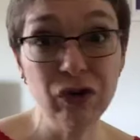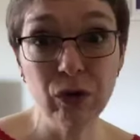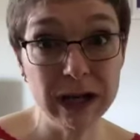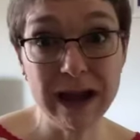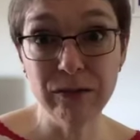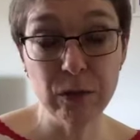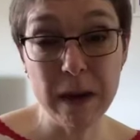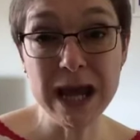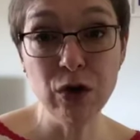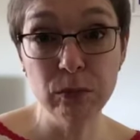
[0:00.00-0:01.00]
going to have to
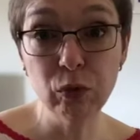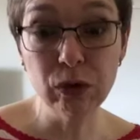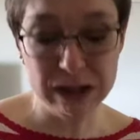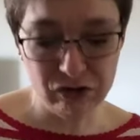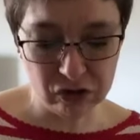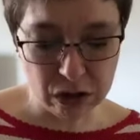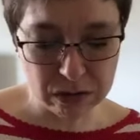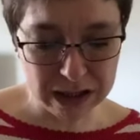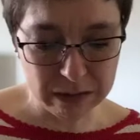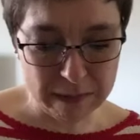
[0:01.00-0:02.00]
pay your mortgage, so
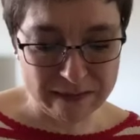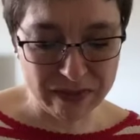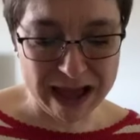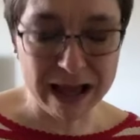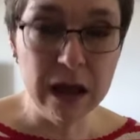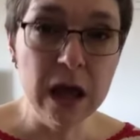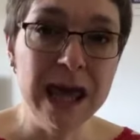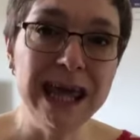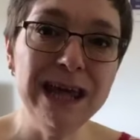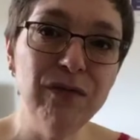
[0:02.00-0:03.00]
think about that.
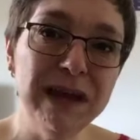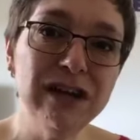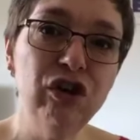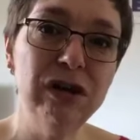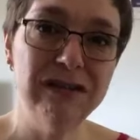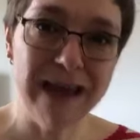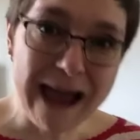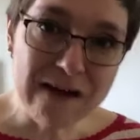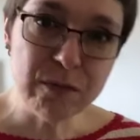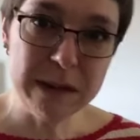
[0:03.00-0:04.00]
Evictions
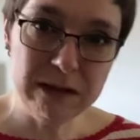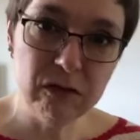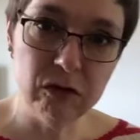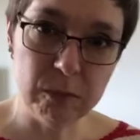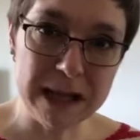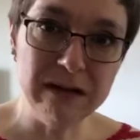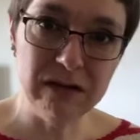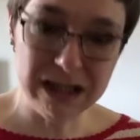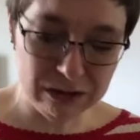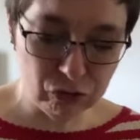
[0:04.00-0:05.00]
have been
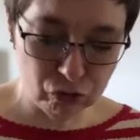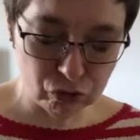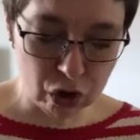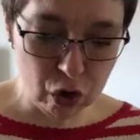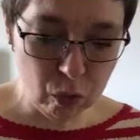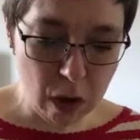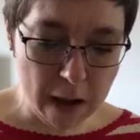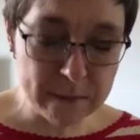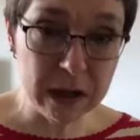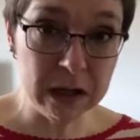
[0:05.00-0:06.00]
suspended, it's true,
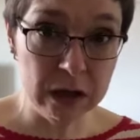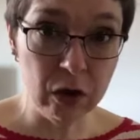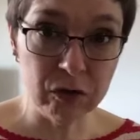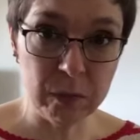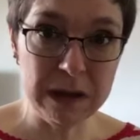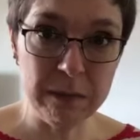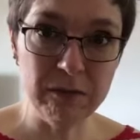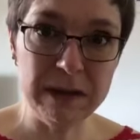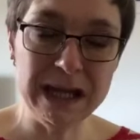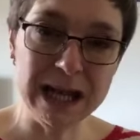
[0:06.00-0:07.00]
and a lot of people
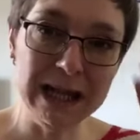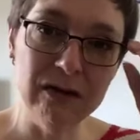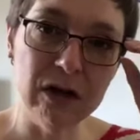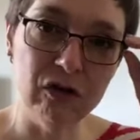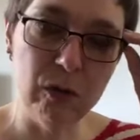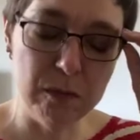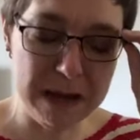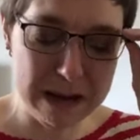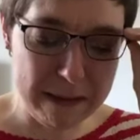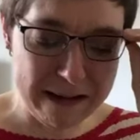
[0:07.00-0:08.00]
have been getting in touch with
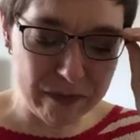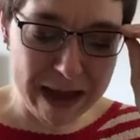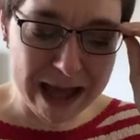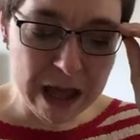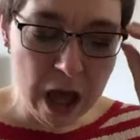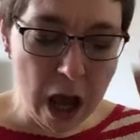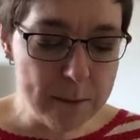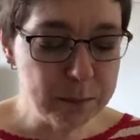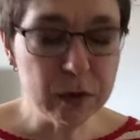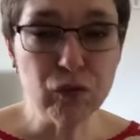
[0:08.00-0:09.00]
me about that,
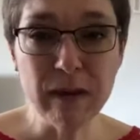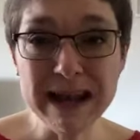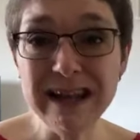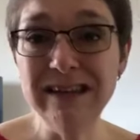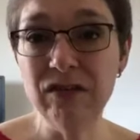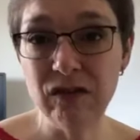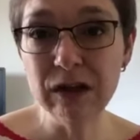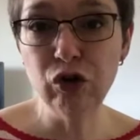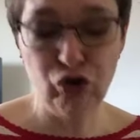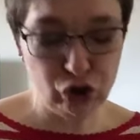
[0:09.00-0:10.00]
but rent is
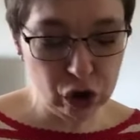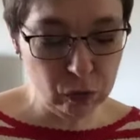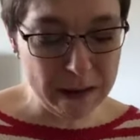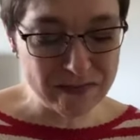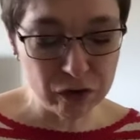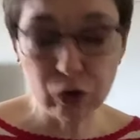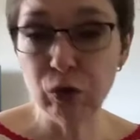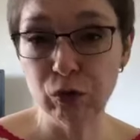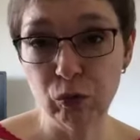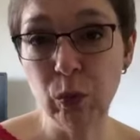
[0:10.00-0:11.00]
still due, and the
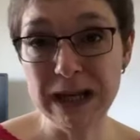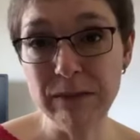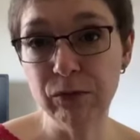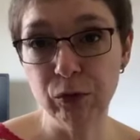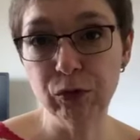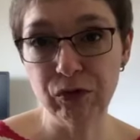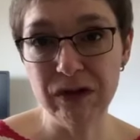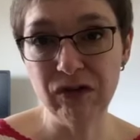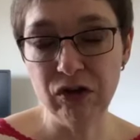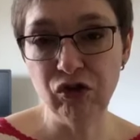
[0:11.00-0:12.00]
courts will enforce
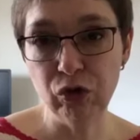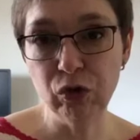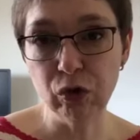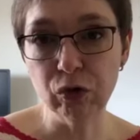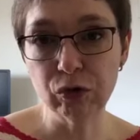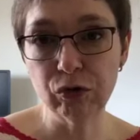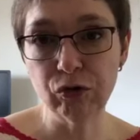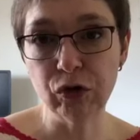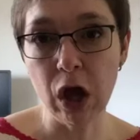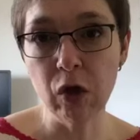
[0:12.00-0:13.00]
this in due course.
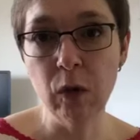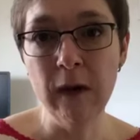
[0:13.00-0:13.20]
So